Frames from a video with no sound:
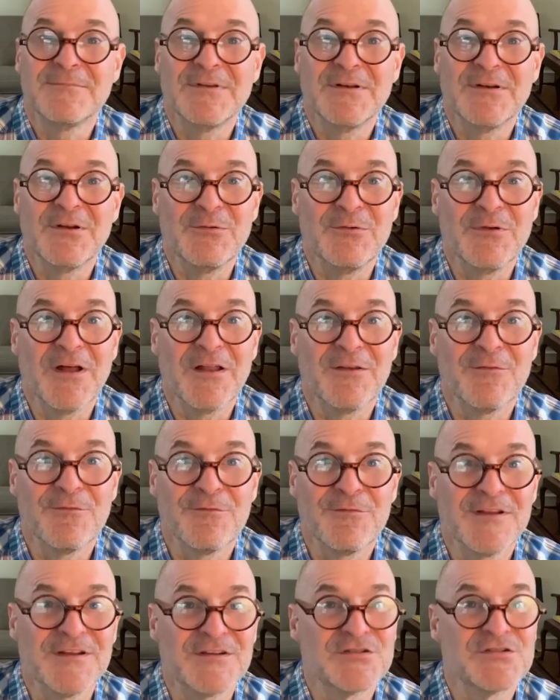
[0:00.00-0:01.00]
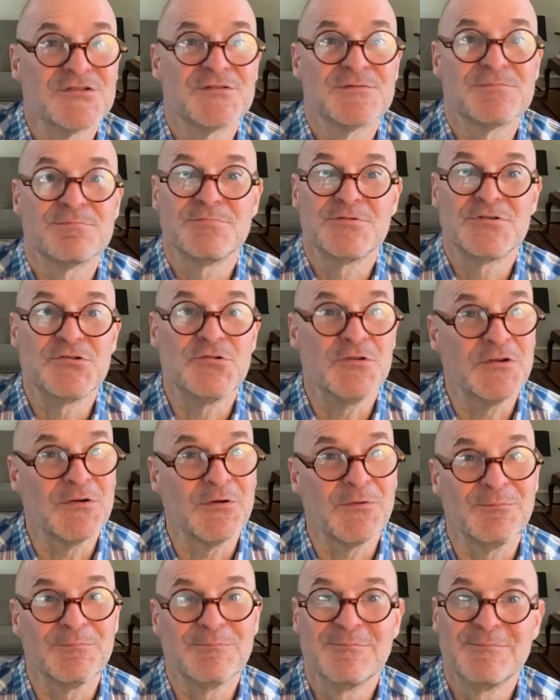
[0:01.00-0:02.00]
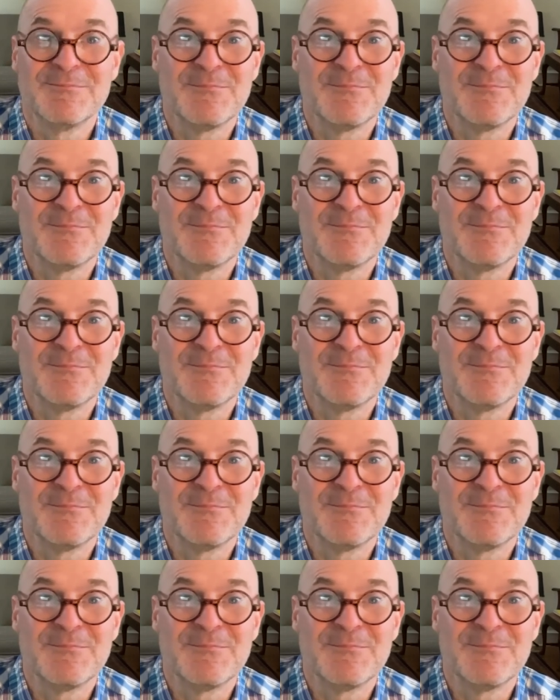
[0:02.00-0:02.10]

you know, none of this shooting